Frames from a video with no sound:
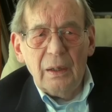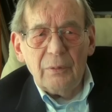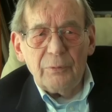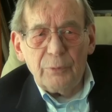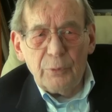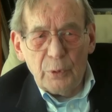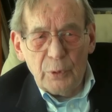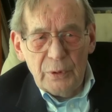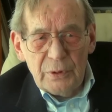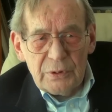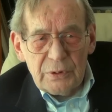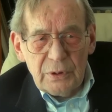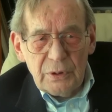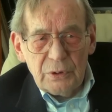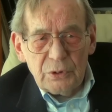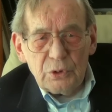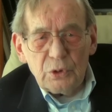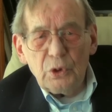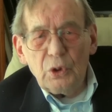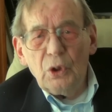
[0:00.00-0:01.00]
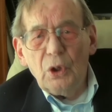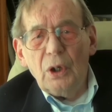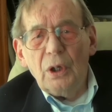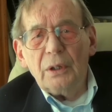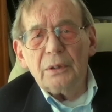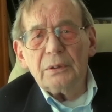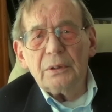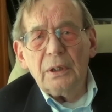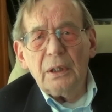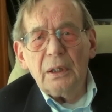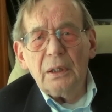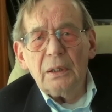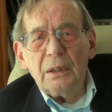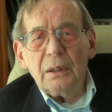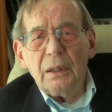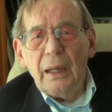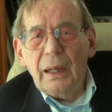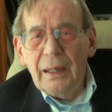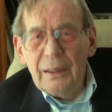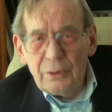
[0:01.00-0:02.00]
For instance, God
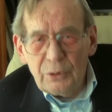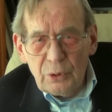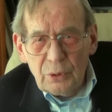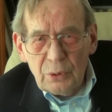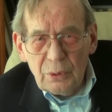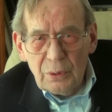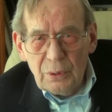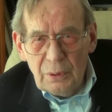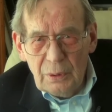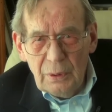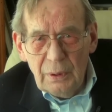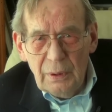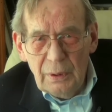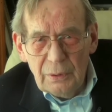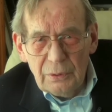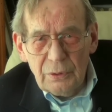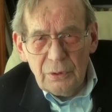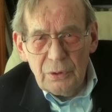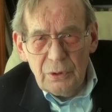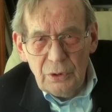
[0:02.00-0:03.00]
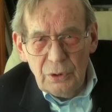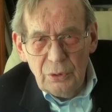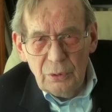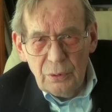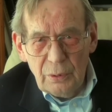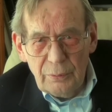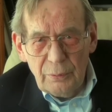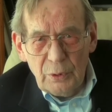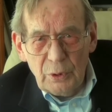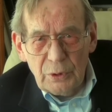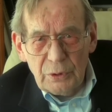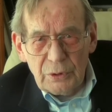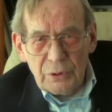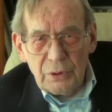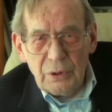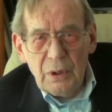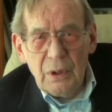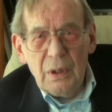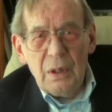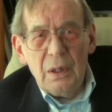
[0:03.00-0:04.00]
can enter into the
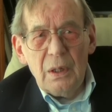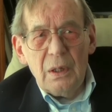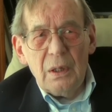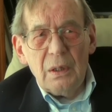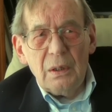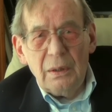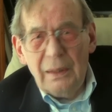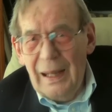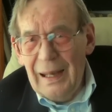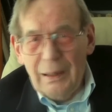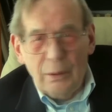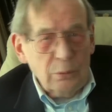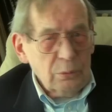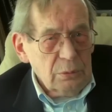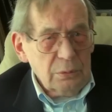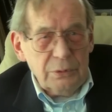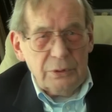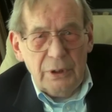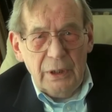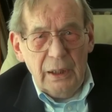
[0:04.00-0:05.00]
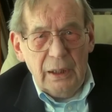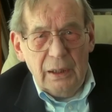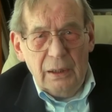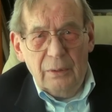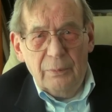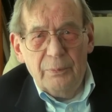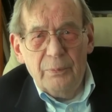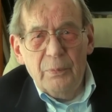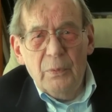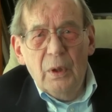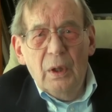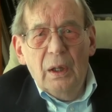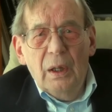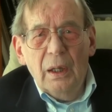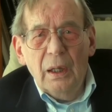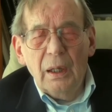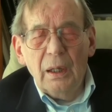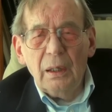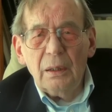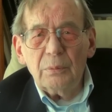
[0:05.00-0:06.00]
universe now, today,
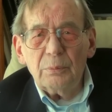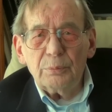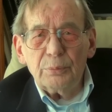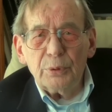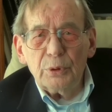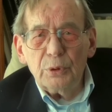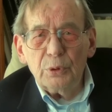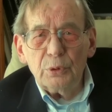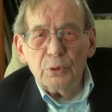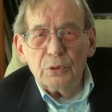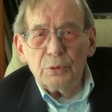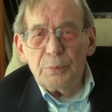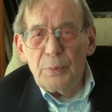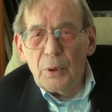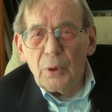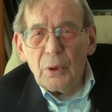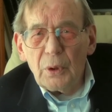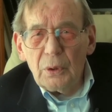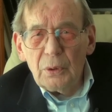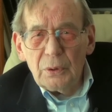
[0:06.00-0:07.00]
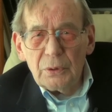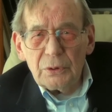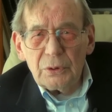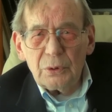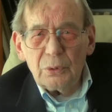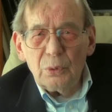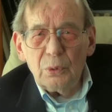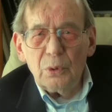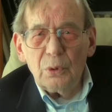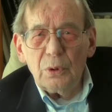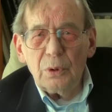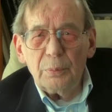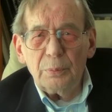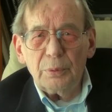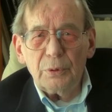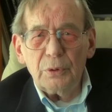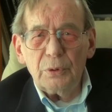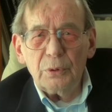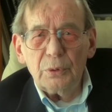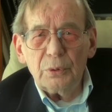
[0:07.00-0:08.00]
and produce miracles or
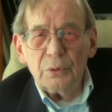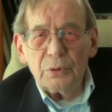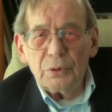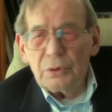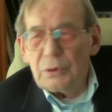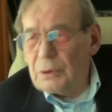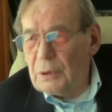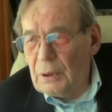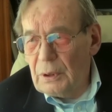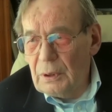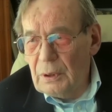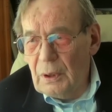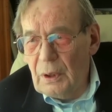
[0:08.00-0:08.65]
produce